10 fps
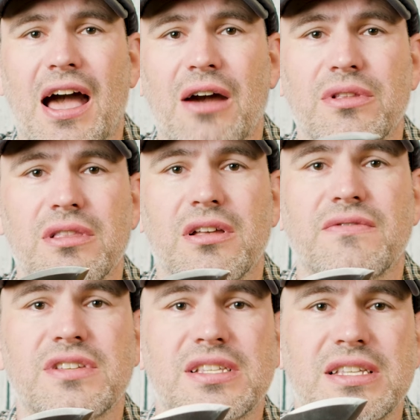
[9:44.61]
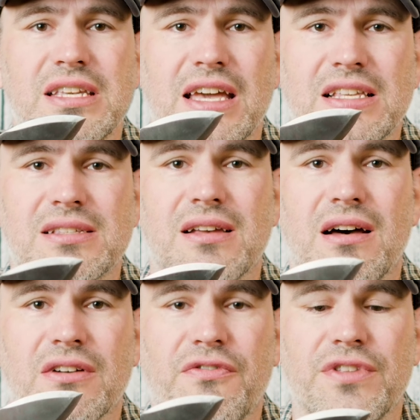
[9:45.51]
I would love to see a
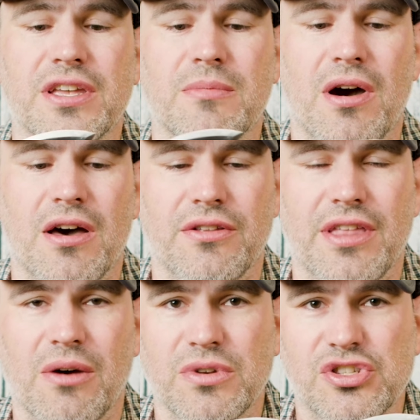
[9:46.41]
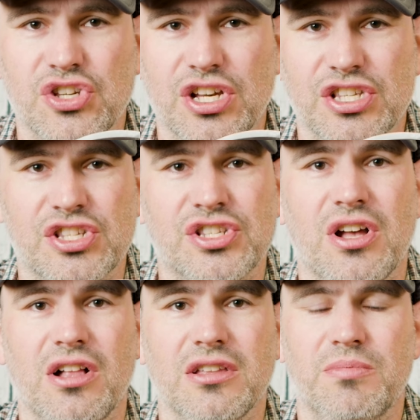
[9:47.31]
SOG Fling model that was a
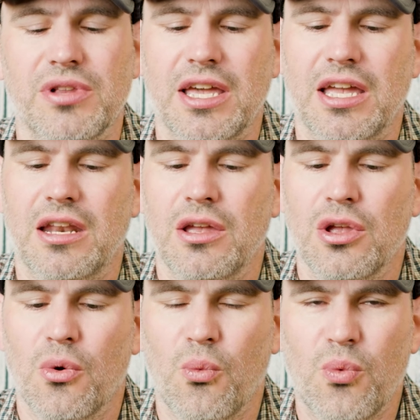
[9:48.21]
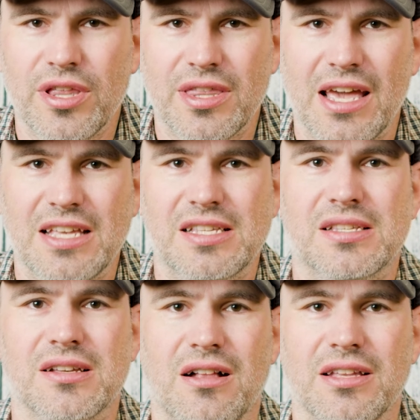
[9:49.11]
solid blade with a
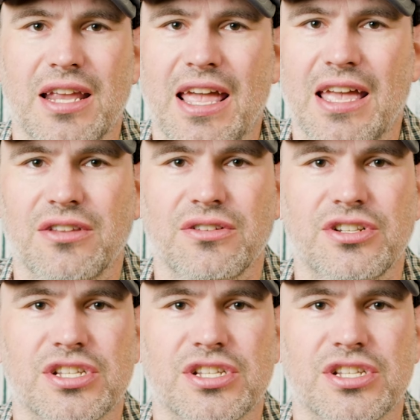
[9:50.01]
solid handle,